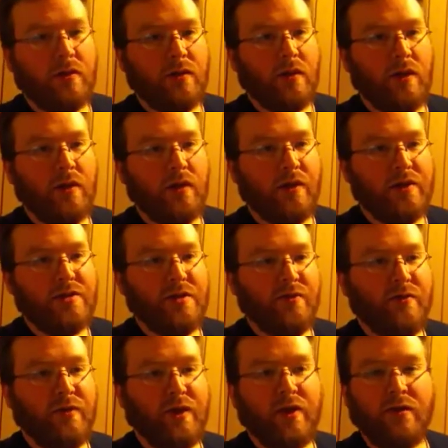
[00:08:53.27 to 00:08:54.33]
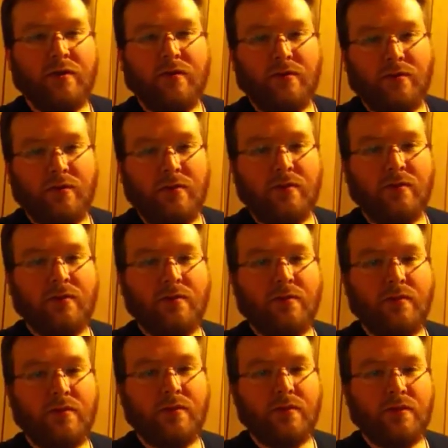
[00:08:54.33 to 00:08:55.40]
that's it for now.
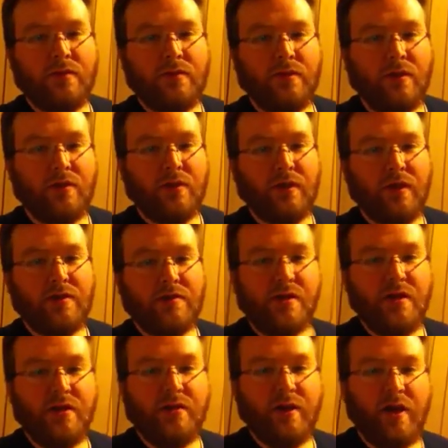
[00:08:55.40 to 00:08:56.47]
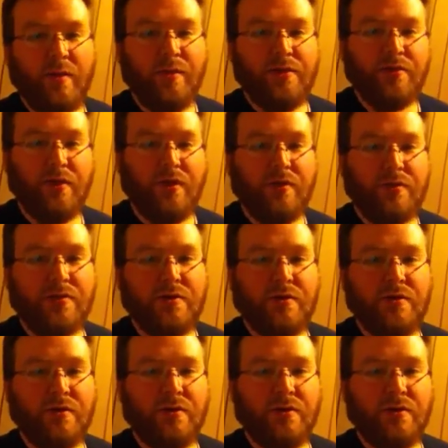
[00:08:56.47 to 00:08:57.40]
Talk to you guys later, and happy trails.